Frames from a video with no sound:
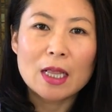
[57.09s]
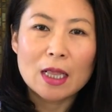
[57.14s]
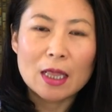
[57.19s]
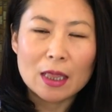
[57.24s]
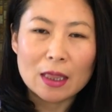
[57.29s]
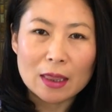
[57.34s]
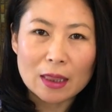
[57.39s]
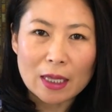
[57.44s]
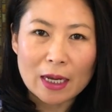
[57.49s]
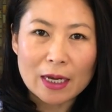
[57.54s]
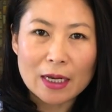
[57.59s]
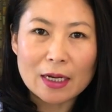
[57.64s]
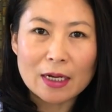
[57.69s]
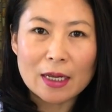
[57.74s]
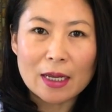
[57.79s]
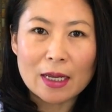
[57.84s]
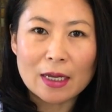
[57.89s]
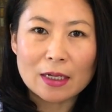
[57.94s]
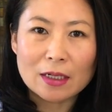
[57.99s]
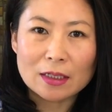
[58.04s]
light
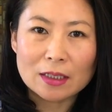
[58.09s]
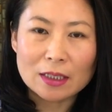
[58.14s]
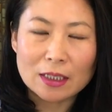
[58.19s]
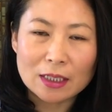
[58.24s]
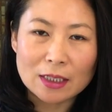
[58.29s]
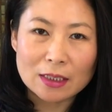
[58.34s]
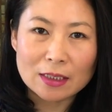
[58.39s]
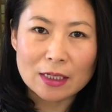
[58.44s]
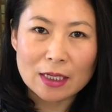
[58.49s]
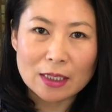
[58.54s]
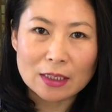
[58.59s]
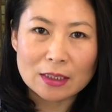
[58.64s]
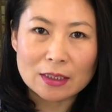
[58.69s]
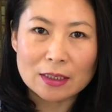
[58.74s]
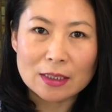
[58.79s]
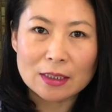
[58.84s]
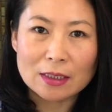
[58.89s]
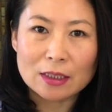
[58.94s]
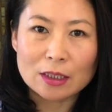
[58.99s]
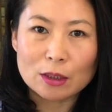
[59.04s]
and clean
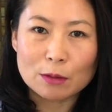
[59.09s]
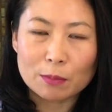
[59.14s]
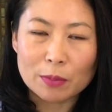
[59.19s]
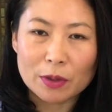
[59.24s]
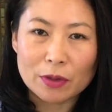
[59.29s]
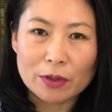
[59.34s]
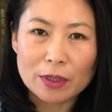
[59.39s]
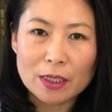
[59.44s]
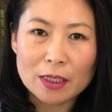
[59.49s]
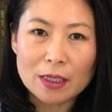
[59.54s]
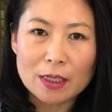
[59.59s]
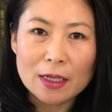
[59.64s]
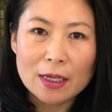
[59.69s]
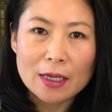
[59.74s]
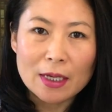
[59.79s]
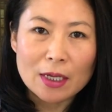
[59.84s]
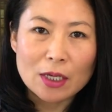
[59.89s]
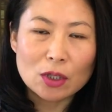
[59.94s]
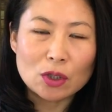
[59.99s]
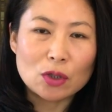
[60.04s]
tasting spirit.
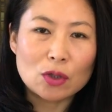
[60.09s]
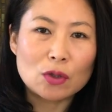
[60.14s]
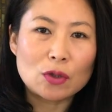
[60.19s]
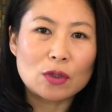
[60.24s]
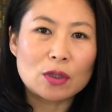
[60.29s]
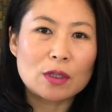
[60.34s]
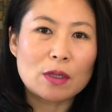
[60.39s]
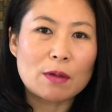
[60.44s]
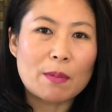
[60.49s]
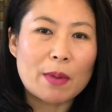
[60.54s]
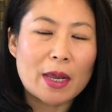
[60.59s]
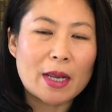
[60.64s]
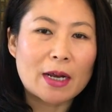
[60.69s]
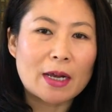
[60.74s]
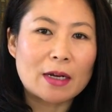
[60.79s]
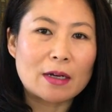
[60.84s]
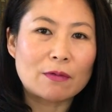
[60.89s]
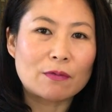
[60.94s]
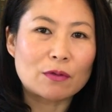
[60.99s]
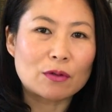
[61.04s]
It's usually made
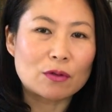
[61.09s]
out of